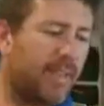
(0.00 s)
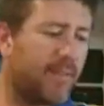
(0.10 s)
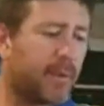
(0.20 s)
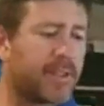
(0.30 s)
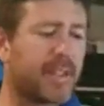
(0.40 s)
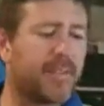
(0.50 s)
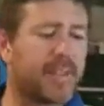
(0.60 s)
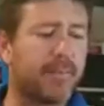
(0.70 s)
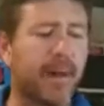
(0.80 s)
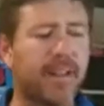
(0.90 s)
If you want to
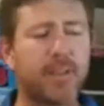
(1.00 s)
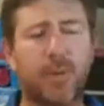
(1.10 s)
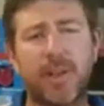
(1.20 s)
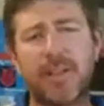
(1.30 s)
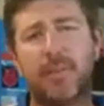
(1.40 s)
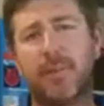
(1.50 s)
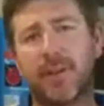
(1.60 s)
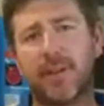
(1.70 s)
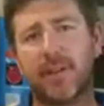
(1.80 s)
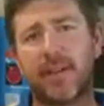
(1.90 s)
save some money, it's quite simple
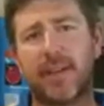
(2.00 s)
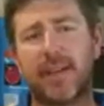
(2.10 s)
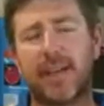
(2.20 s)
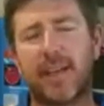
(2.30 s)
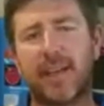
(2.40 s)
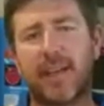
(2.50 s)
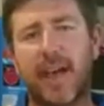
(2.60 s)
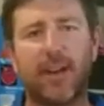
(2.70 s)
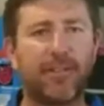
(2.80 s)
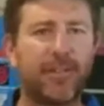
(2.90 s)
to
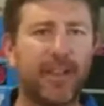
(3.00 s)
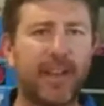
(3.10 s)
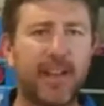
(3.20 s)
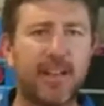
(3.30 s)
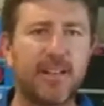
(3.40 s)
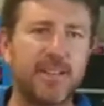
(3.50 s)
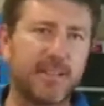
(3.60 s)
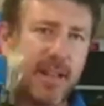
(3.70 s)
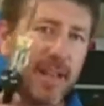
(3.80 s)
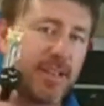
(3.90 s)
cut off the
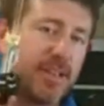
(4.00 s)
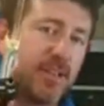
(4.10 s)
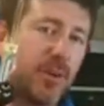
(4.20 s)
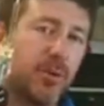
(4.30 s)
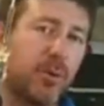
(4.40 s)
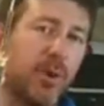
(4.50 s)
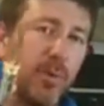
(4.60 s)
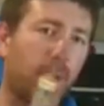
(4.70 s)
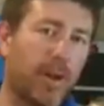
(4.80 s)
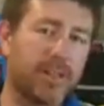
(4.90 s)
connectors and actually solder all
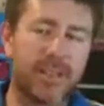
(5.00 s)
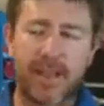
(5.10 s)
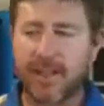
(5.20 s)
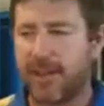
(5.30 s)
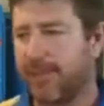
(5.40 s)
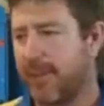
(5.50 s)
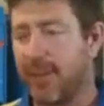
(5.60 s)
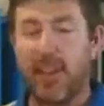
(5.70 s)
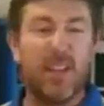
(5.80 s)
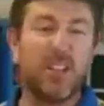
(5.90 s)
your wires together.
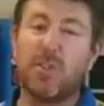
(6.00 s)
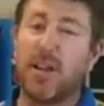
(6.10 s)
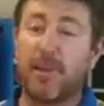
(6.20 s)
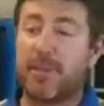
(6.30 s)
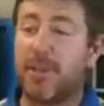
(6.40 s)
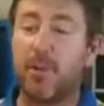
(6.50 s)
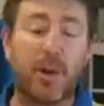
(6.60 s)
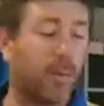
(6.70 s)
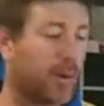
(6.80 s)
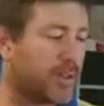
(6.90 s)
It's really up to you
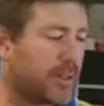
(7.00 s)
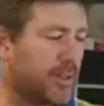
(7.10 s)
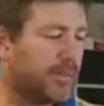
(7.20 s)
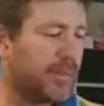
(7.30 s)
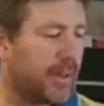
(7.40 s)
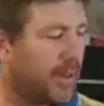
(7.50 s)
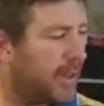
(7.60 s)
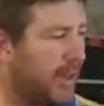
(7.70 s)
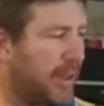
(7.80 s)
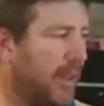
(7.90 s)
what you want to
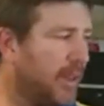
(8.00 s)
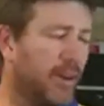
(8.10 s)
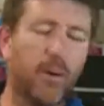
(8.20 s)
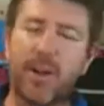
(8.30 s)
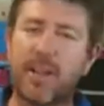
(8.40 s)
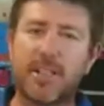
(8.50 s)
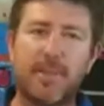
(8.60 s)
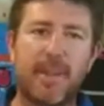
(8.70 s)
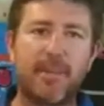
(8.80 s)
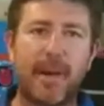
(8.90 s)
do, or you can
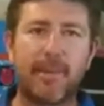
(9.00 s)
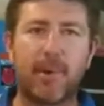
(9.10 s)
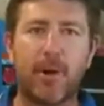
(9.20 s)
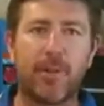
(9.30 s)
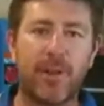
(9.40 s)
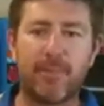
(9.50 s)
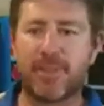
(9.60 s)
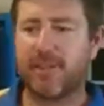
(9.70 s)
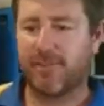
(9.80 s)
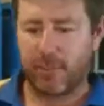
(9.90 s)
spend the money and buy all the
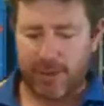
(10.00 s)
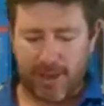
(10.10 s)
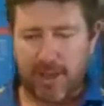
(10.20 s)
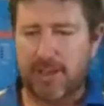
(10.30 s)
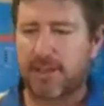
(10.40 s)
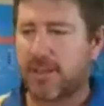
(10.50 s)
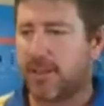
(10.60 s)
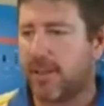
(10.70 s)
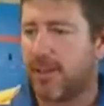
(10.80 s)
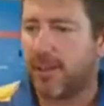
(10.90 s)
MC4
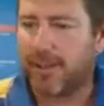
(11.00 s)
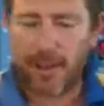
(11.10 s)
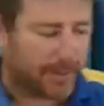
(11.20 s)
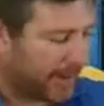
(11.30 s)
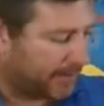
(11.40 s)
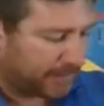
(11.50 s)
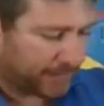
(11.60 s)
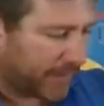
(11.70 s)
connectors and do it that way.